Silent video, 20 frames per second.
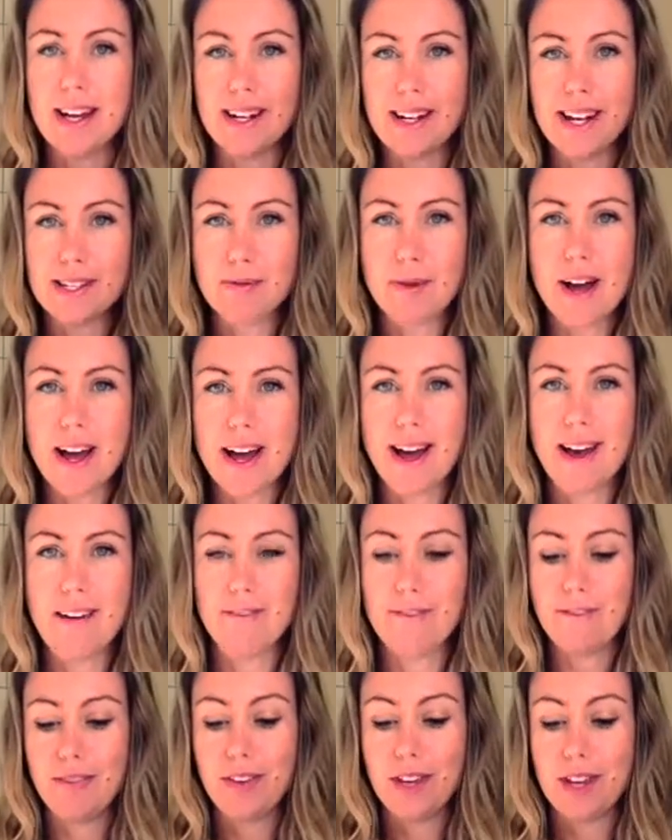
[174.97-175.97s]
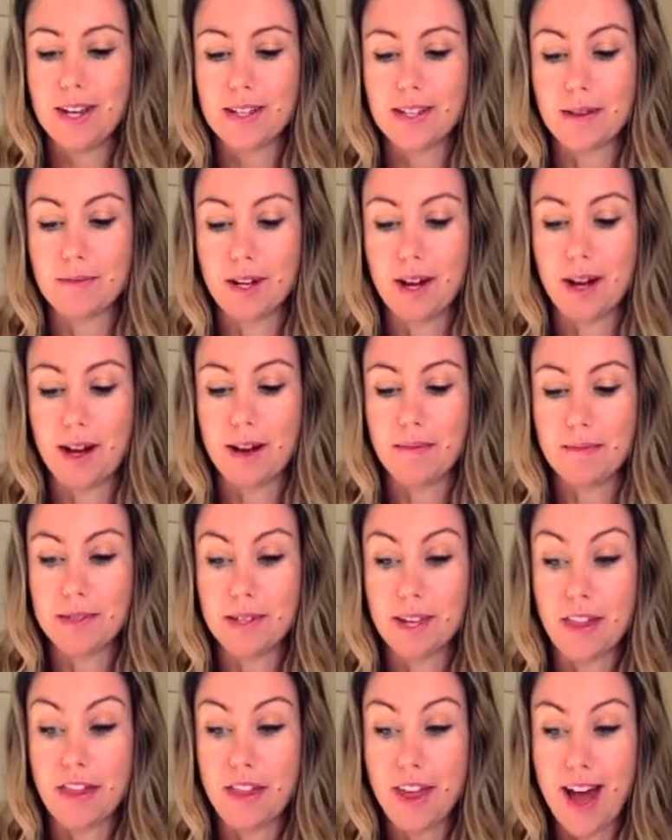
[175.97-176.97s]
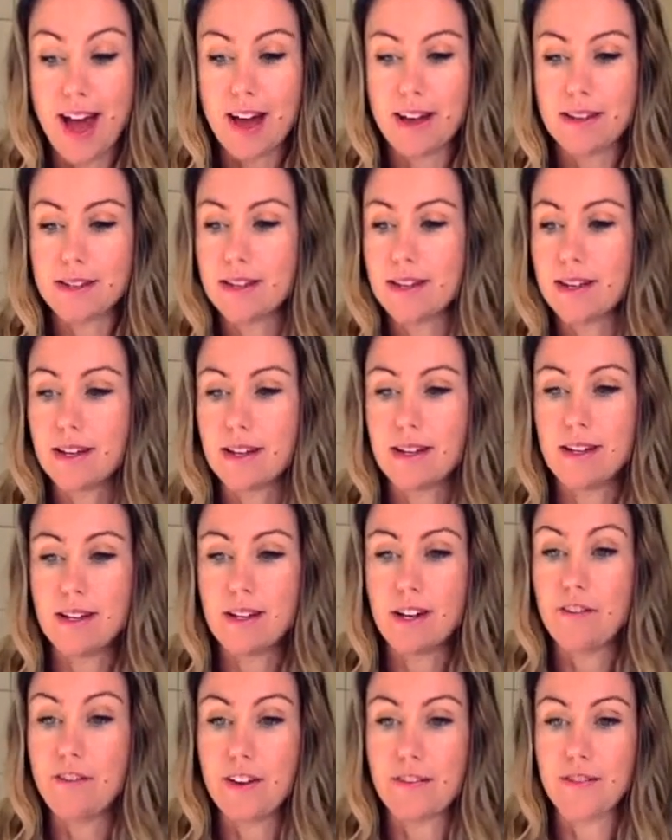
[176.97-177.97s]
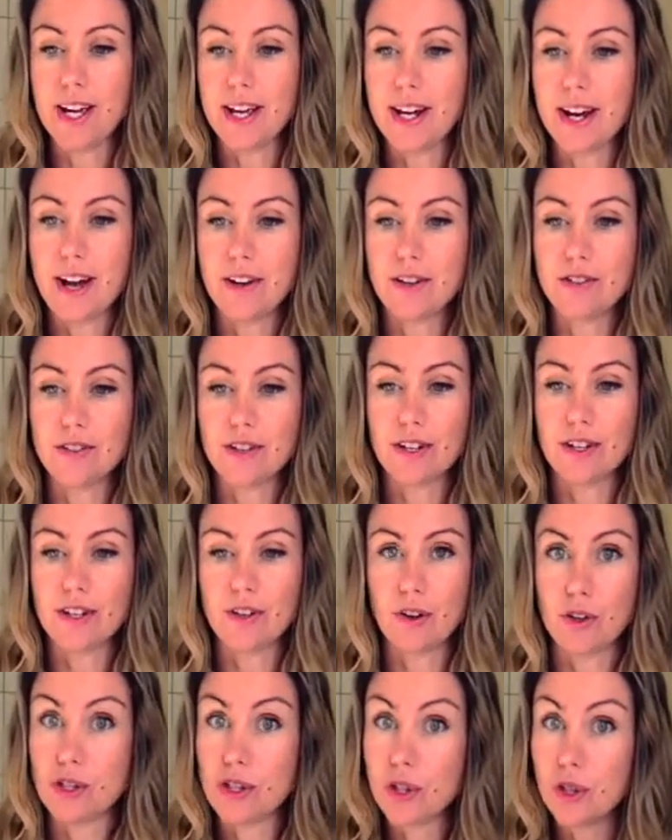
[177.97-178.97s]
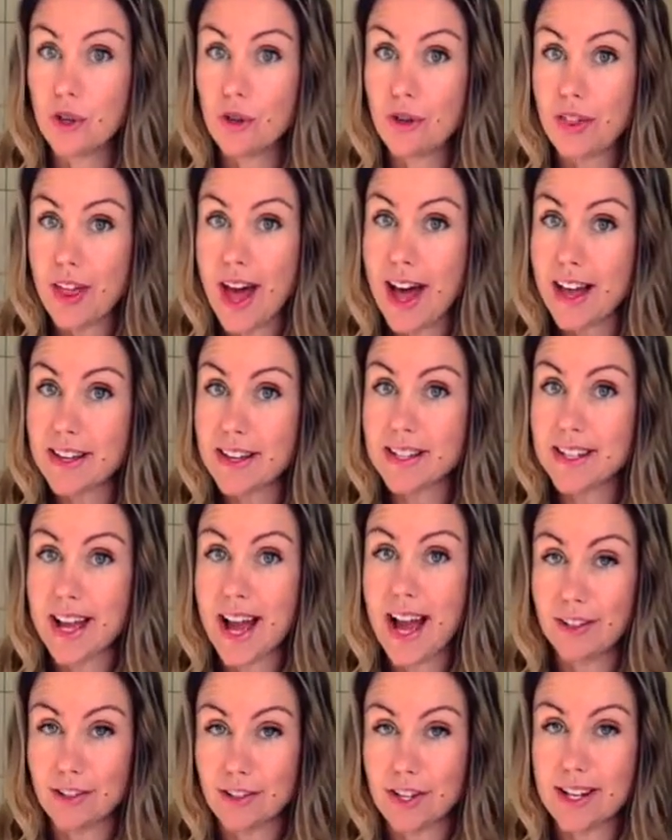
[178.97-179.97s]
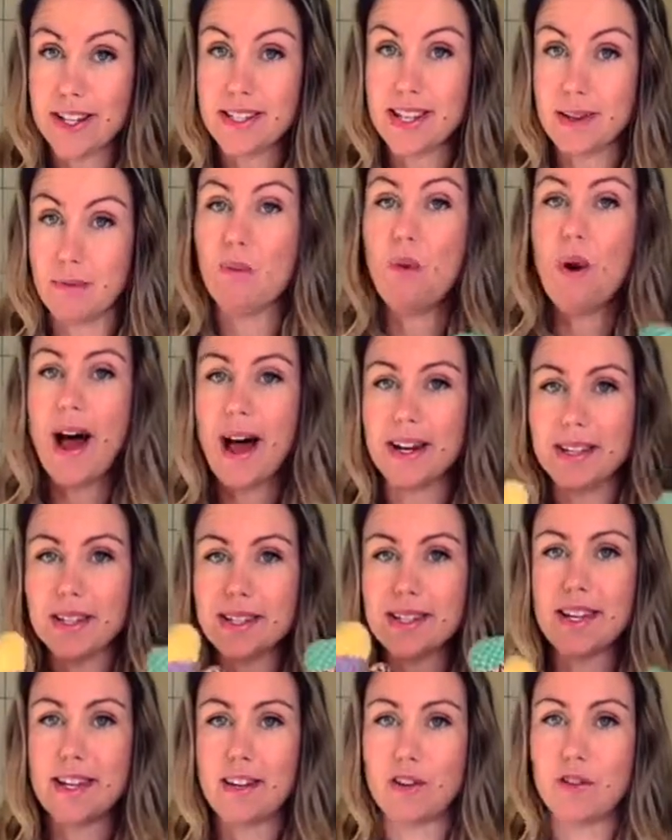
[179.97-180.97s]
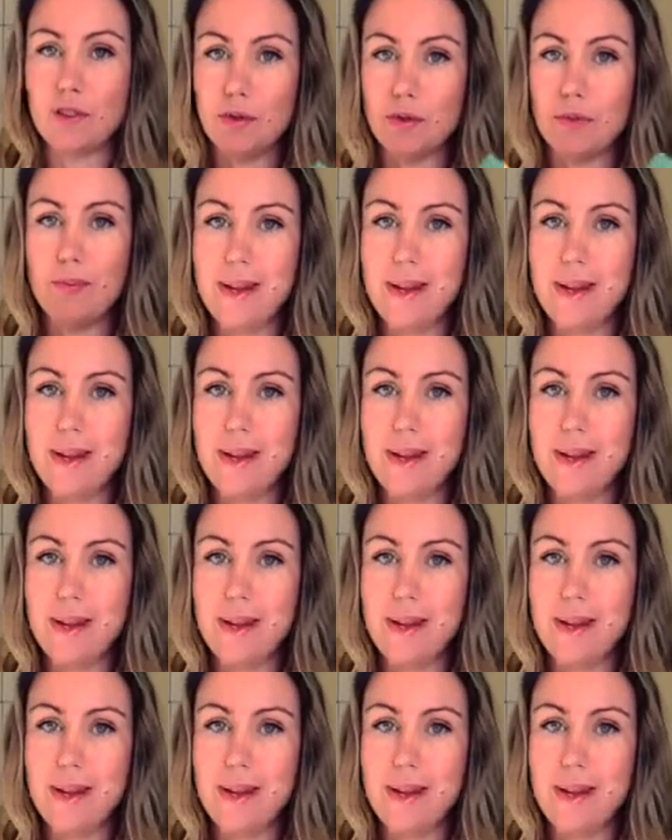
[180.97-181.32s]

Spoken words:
And that's why I have sometimes 1,000, you know, 1,500 or 2,000 calories in one single